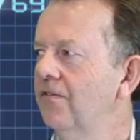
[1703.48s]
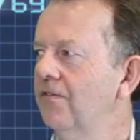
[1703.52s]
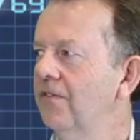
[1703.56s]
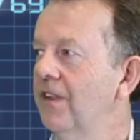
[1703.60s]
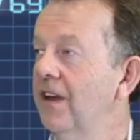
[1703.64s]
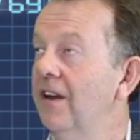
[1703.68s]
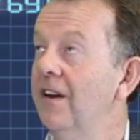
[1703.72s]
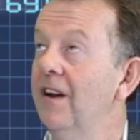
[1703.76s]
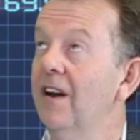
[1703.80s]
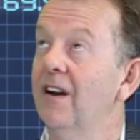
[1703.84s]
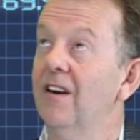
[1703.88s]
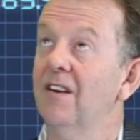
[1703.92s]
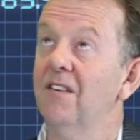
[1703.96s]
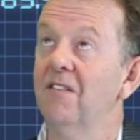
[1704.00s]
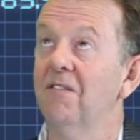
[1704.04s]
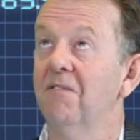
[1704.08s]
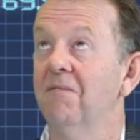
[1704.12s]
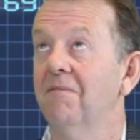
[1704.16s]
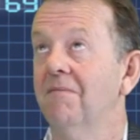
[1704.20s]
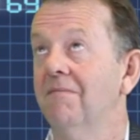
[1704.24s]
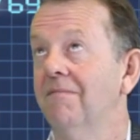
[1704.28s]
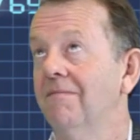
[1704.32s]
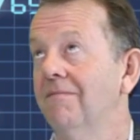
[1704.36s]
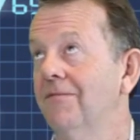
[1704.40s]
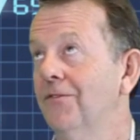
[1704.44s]
now
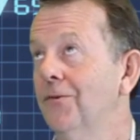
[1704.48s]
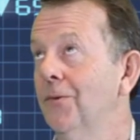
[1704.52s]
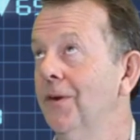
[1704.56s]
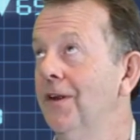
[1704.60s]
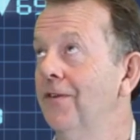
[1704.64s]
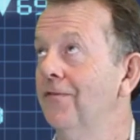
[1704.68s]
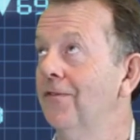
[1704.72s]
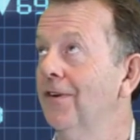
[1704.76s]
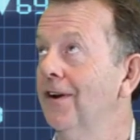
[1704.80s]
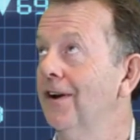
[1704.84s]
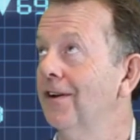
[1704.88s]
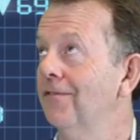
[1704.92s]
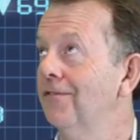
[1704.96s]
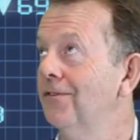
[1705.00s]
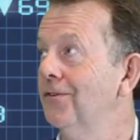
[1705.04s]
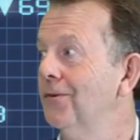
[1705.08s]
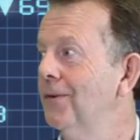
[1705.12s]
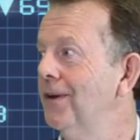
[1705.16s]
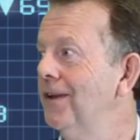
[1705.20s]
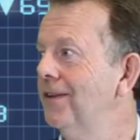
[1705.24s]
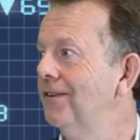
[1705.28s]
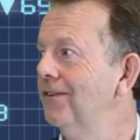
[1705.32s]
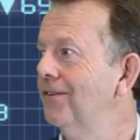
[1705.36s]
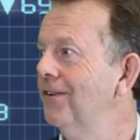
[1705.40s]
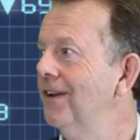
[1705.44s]
25 and
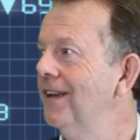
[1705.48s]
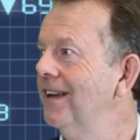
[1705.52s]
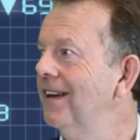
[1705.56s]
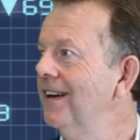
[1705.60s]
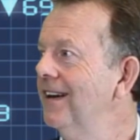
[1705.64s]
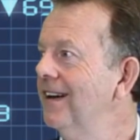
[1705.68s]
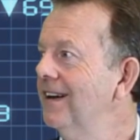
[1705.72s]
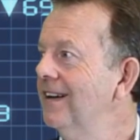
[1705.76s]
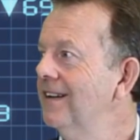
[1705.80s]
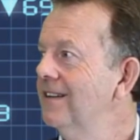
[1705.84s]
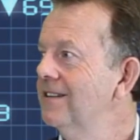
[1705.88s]
23.